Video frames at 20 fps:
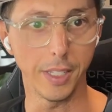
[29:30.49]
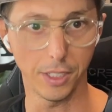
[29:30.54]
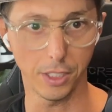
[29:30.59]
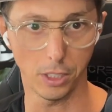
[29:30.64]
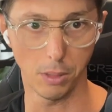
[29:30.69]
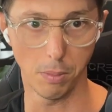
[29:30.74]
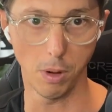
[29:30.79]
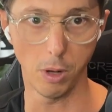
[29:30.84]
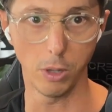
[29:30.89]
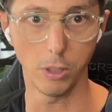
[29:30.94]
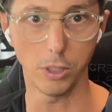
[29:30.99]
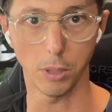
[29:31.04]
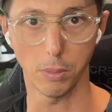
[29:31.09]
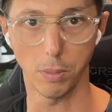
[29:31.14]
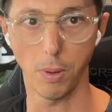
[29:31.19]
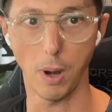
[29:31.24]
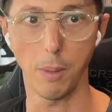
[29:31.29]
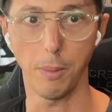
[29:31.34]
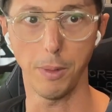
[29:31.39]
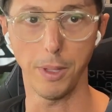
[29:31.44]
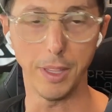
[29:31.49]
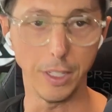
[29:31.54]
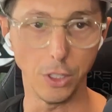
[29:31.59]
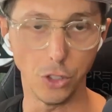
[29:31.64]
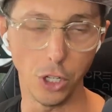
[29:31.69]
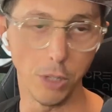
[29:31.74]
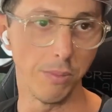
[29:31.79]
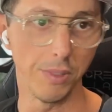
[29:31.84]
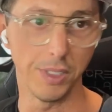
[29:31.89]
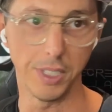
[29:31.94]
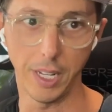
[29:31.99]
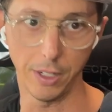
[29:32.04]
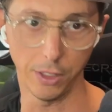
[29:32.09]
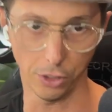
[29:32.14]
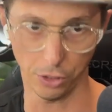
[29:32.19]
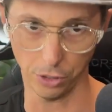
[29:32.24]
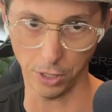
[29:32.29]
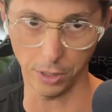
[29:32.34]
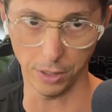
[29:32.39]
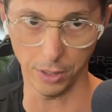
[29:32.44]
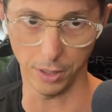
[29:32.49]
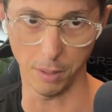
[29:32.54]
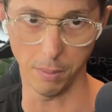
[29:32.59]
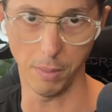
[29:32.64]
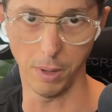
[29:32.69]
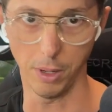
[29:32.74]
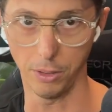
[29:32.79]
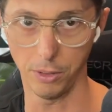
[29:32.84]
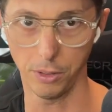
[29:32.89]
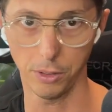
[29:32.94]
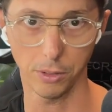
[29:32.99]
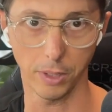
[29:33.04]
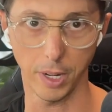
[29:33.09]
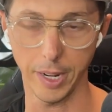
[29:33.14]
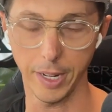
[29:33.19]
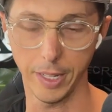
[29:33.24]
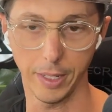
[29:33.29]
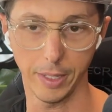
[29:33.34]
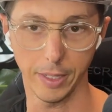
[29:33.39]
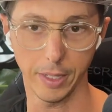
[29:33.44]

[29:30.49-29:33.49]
this the most are probably the gyms that are struggling the most, right?